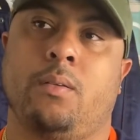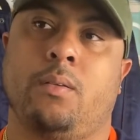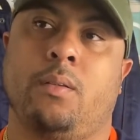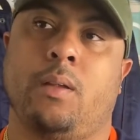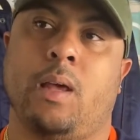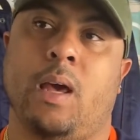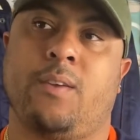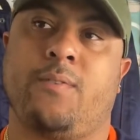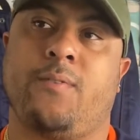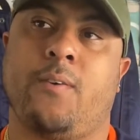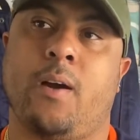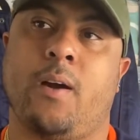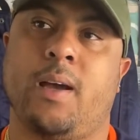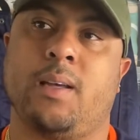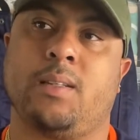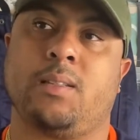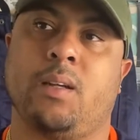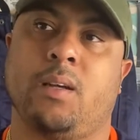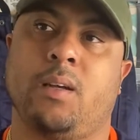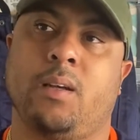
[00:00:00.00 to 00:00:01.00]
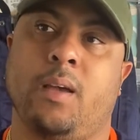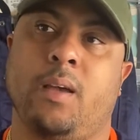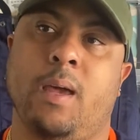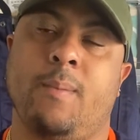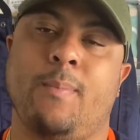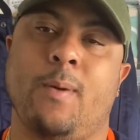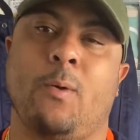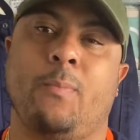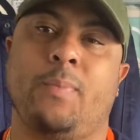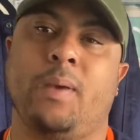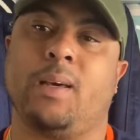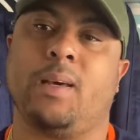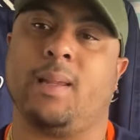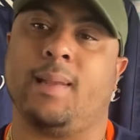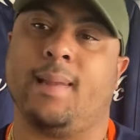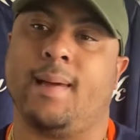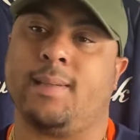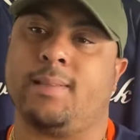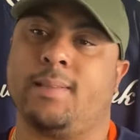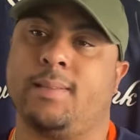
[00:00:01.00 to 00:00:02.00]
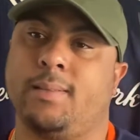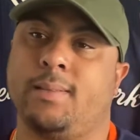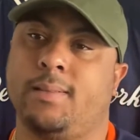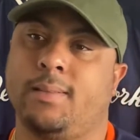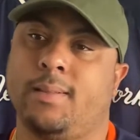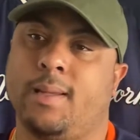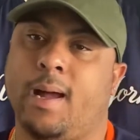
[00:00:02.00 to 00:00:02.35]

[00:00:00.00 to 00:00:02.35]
As far as the MLB collection,